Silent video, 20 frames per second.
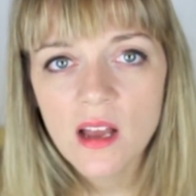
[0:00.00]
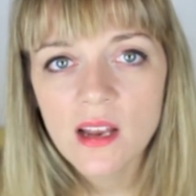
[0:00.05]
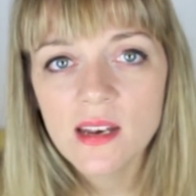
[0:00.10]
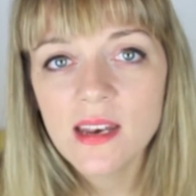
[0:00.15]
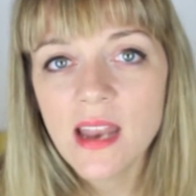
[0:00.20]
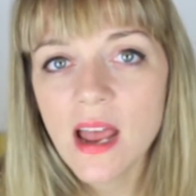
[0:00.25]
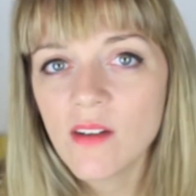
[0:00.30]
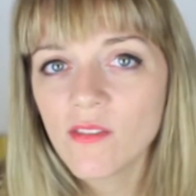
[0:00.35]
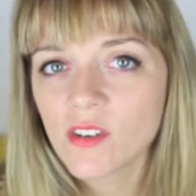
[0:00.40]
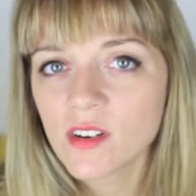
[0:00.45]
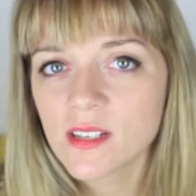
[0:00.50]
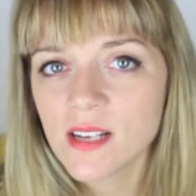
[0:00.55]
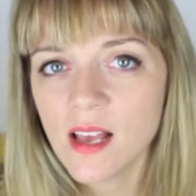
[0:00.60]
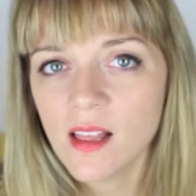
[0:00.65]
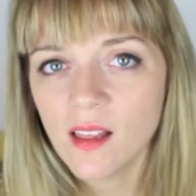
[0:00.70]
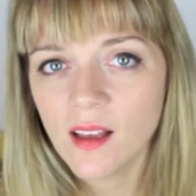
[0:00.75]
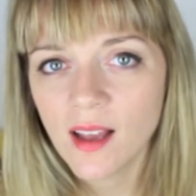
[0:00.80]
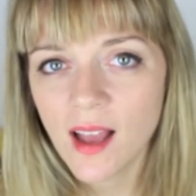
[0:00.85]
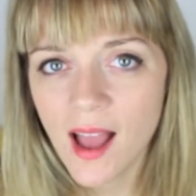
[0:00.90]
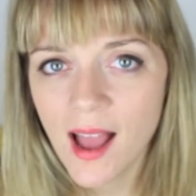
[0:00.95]
never
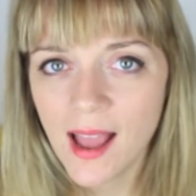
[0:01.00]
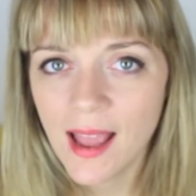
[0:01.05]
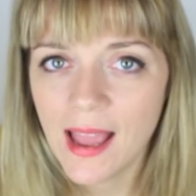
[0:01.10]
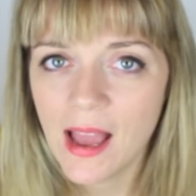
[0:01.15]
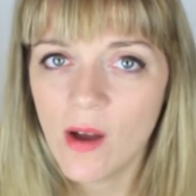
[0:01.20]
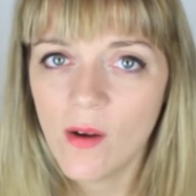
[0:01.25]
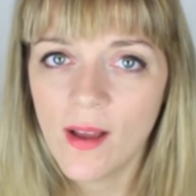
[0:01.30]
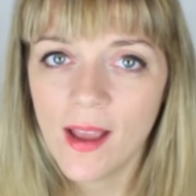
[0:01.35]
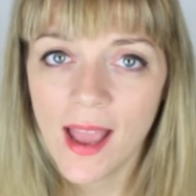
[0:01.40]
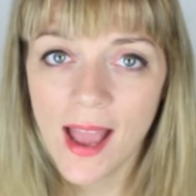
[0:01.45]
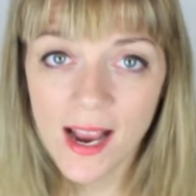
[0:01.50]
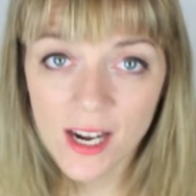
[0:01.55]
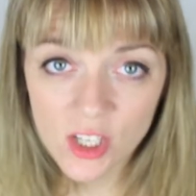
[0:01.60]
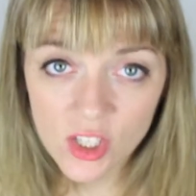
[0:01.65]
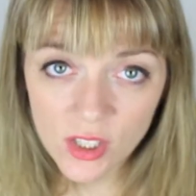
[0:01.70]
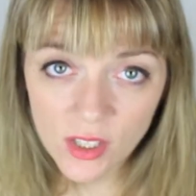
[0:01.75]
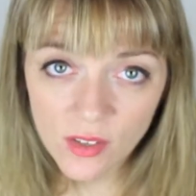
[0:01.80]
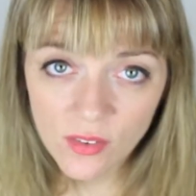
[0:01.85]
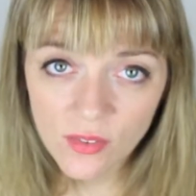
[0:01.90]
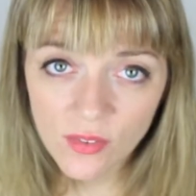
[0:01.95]
tell a guy how I
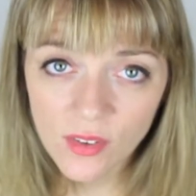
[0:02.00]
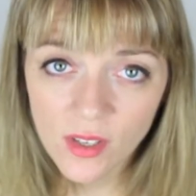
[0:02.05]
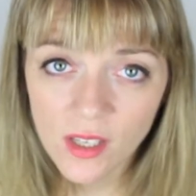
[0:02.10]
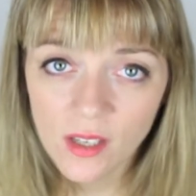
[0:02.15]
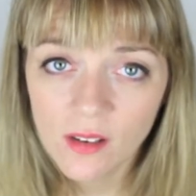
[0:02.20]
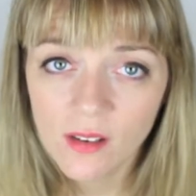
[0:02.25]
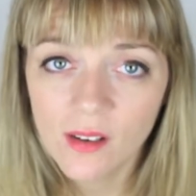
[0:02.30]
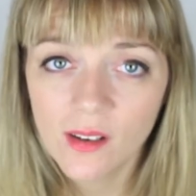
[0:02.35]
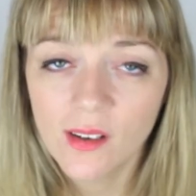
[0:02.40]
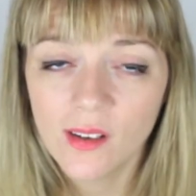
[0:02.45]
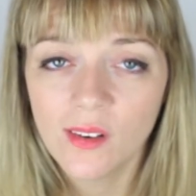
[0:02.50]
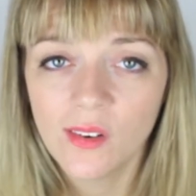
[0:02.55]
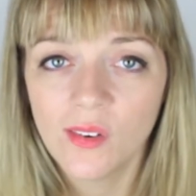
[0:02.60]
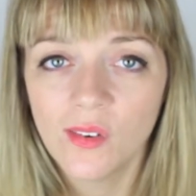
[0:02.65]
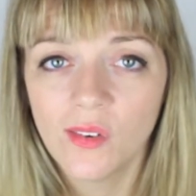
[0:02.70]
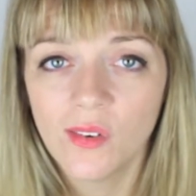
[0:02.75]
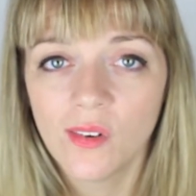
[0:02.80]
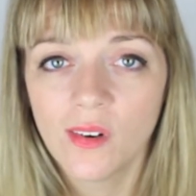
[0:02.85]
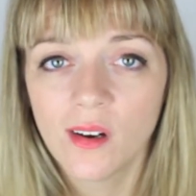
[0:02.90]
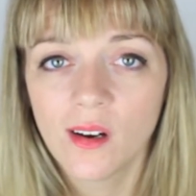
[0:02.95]
actually feel
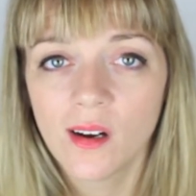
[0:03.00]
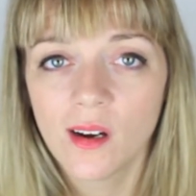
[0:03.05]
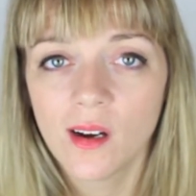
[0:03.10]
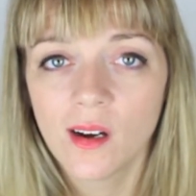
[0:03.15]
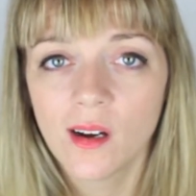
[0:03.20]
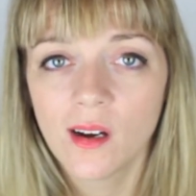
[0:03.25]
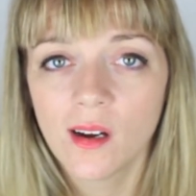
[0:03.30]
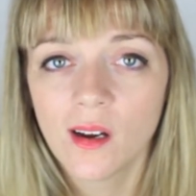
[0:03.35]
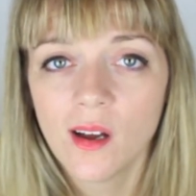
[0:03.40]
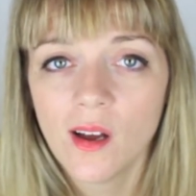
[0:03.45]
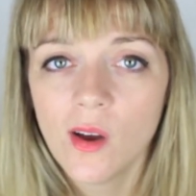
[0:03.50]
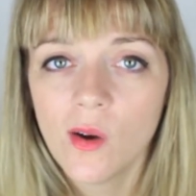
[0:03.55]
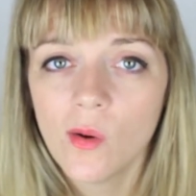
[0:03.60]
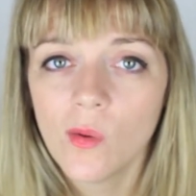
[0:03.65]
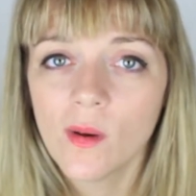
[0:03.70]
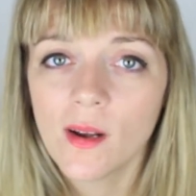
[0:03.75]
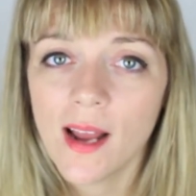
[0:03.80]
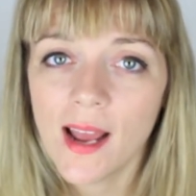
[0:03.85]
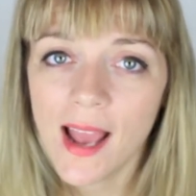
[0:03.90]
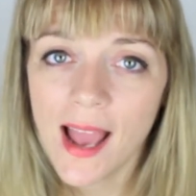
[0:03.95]
or
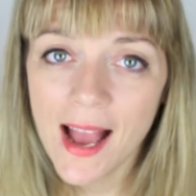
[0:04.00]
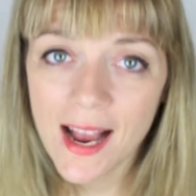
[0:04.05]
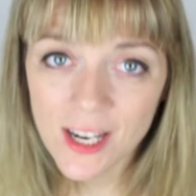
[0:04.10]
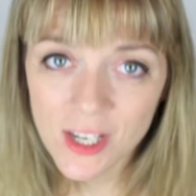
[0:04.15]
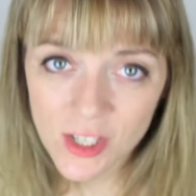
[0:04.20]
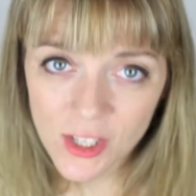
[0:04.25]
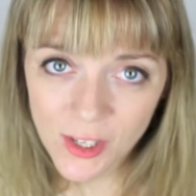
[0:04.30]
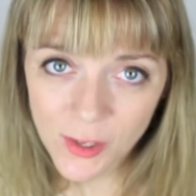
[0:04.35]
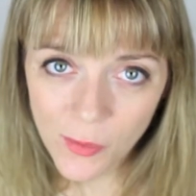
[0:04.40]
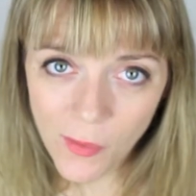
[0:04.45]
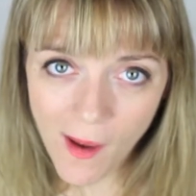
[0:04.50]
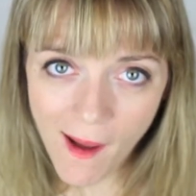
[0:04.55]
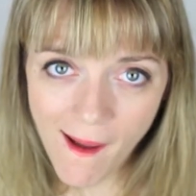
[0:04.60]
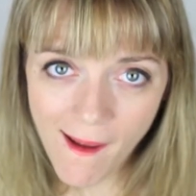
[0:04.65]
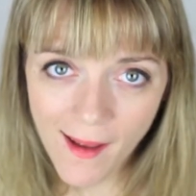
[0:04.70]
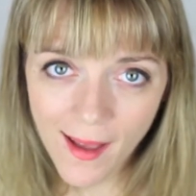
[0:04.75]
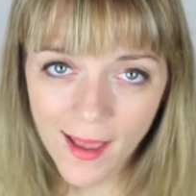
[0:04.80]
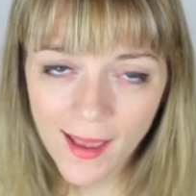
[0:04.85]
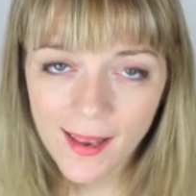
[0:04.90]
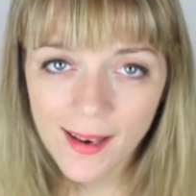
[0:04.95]
what I actually
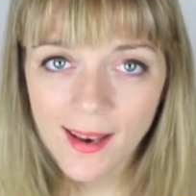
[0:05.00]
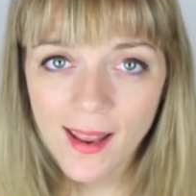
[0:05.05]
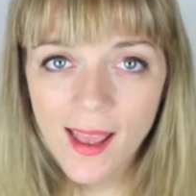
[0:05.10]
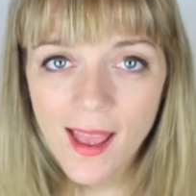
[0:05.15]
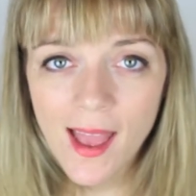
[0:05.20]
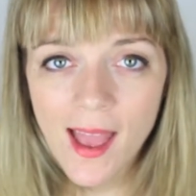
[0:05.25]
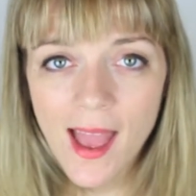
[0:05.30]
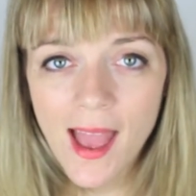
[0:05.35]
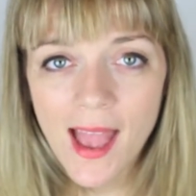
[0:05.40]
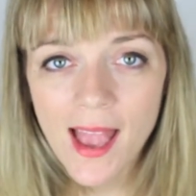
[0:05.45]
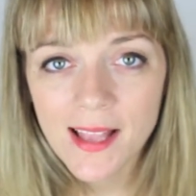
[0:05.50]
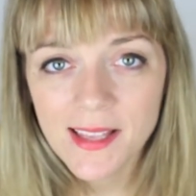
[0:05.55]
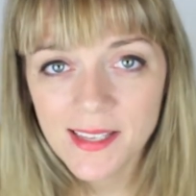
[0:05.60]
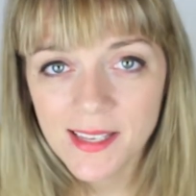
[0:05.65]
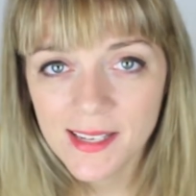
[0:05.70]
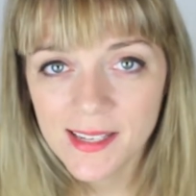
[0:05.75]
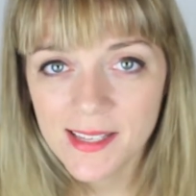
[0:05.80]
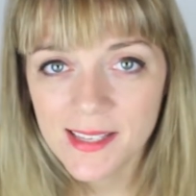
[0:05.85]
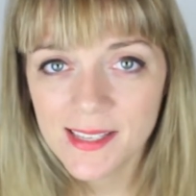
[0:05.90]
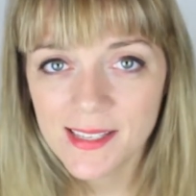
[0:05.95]
want. And
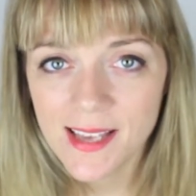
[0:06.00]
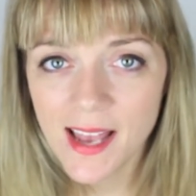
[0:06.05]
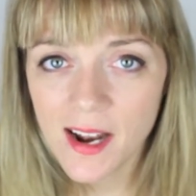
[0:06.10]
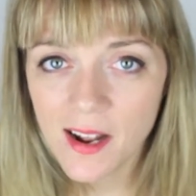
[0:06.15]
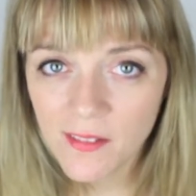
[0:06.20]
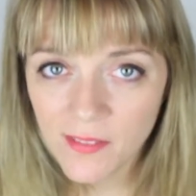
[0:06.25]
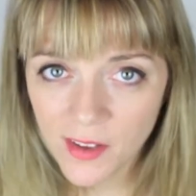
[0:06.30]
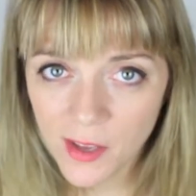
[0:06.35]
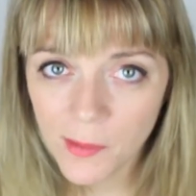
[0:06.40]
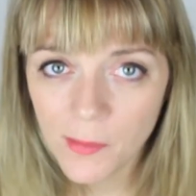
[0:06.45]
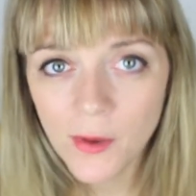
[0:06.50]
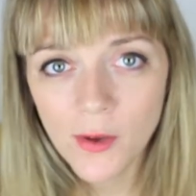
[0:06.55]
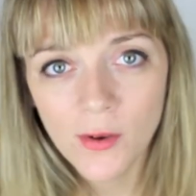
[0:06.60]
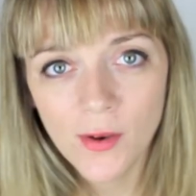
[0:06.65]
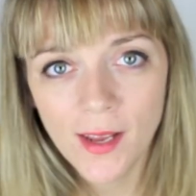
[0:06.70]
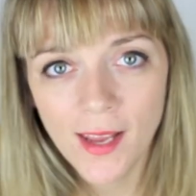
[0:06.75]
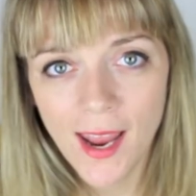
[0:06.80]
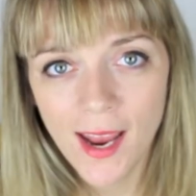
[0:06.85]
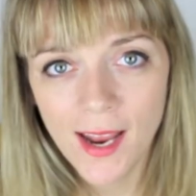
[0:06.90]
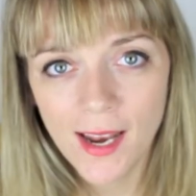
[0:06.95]
instead of
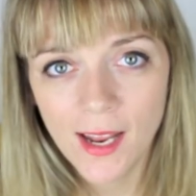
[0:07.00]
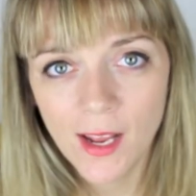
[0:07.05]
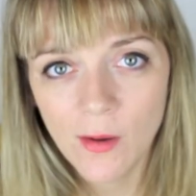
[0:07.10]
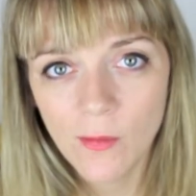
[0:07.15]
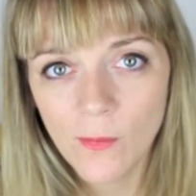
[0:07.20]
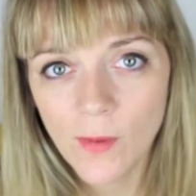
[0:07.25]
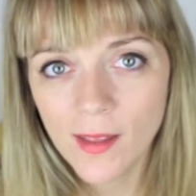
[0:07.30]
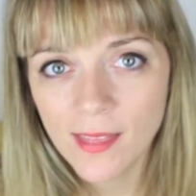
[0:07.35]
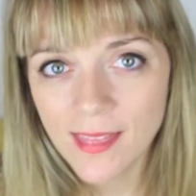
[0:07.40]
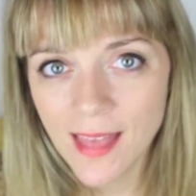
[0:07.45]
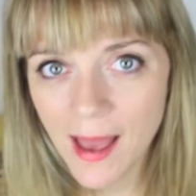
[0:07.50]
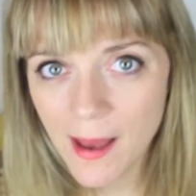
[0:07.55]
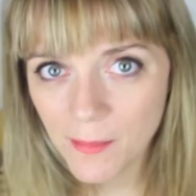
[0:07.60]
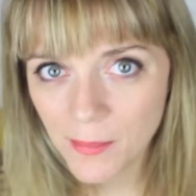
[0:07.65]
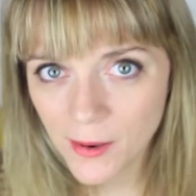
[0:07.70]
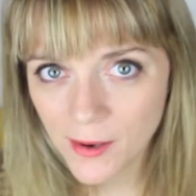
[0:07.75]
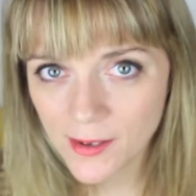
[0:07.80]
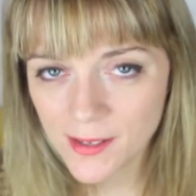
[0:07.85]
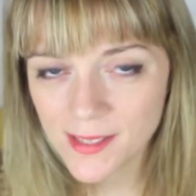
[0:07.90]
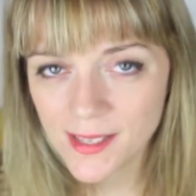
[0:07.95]
communicating with that
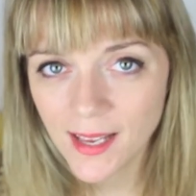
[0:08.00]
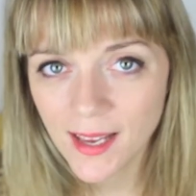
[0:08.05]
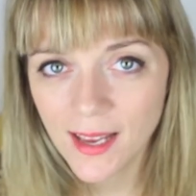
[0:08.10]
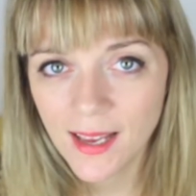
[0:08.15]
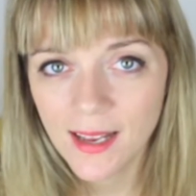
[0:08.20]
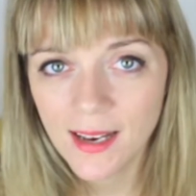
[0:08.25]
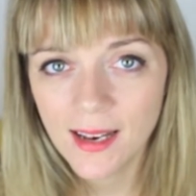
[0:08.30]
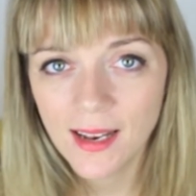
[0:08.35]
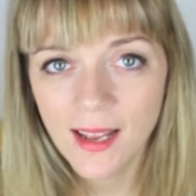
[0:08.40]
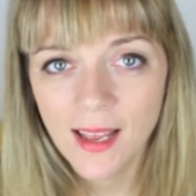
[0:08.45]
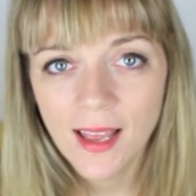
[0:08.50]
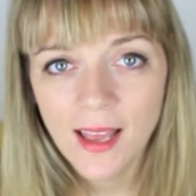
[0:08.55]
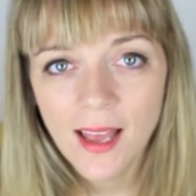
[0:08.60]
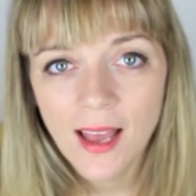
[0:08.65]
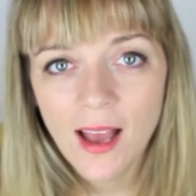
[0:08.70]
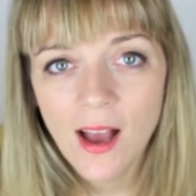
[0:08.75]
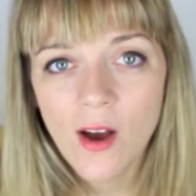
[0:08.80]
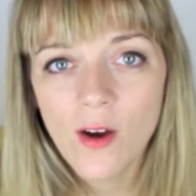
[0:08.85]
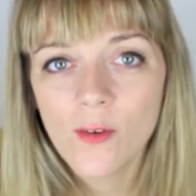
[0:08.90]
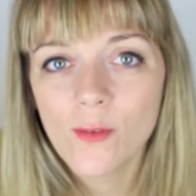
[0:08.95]
person,
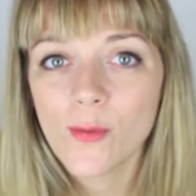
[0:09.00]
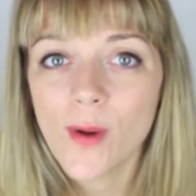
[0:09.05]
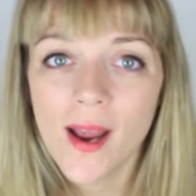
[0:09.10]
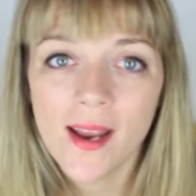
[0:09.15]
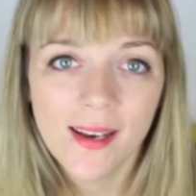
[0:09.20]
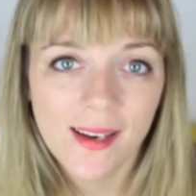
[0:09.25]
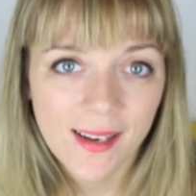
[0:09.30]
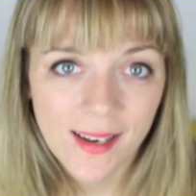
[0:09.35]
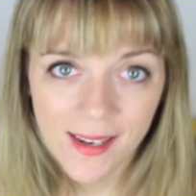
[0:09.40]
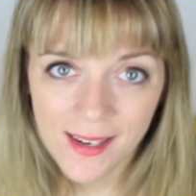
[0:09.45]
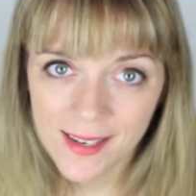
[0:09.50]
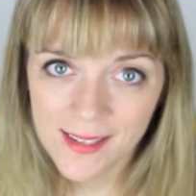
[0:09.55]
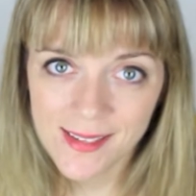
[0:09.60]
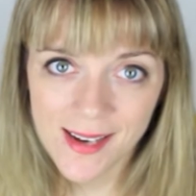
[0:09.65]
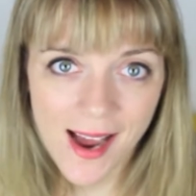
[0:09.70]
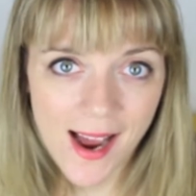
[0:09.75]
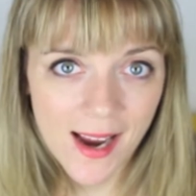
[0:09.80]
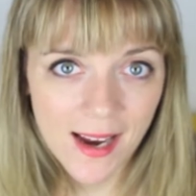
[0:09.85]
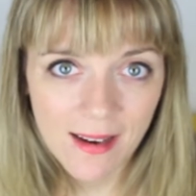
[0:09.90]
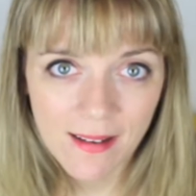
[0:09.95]
write it in a
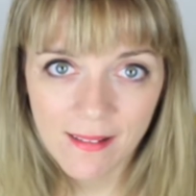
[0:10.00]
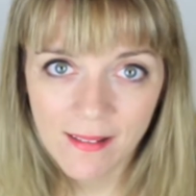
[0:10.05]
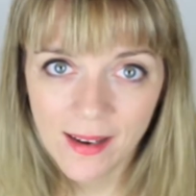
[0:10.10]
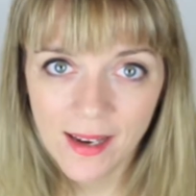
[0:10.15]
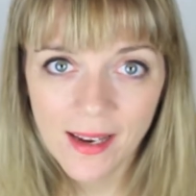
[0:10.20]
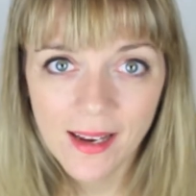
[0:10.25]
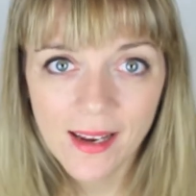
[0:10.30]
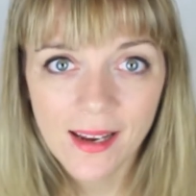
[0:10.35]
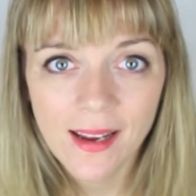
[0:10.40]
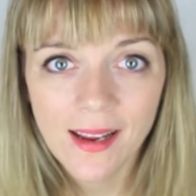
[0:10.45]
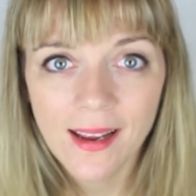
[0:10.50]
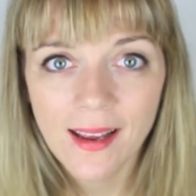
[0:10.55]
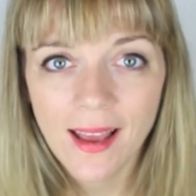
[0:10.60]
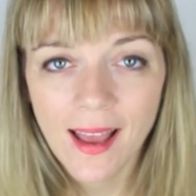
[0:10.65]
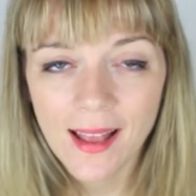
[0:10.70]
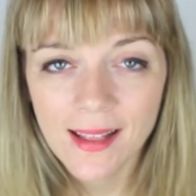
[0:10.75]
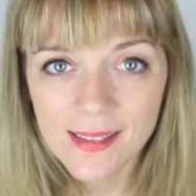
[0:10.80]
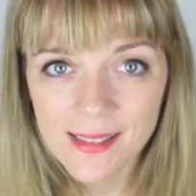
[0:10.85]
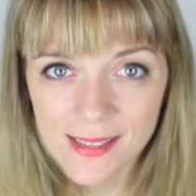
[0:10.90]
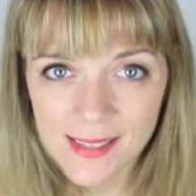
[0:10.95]
diary
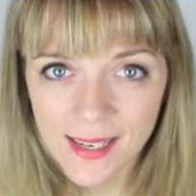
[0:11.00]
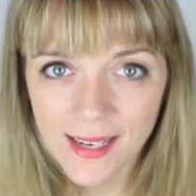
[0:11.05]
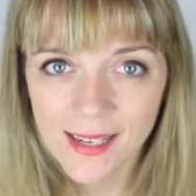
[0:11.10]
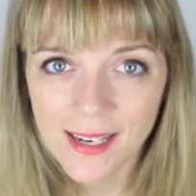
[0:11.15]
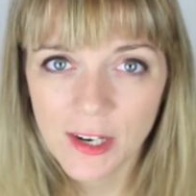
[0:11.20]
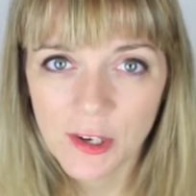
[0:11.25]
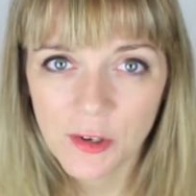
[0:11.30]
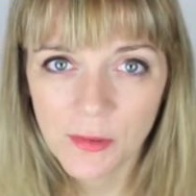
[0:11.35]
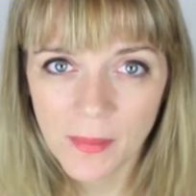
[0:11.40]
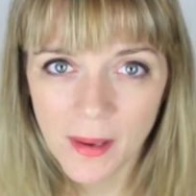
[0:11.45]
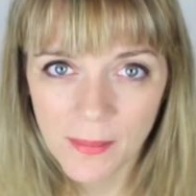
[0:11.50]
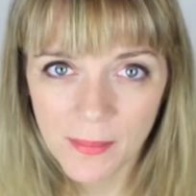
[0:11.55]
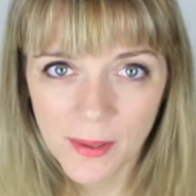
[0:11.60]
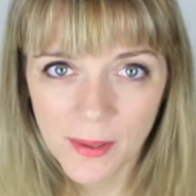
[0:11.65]
and stick it under my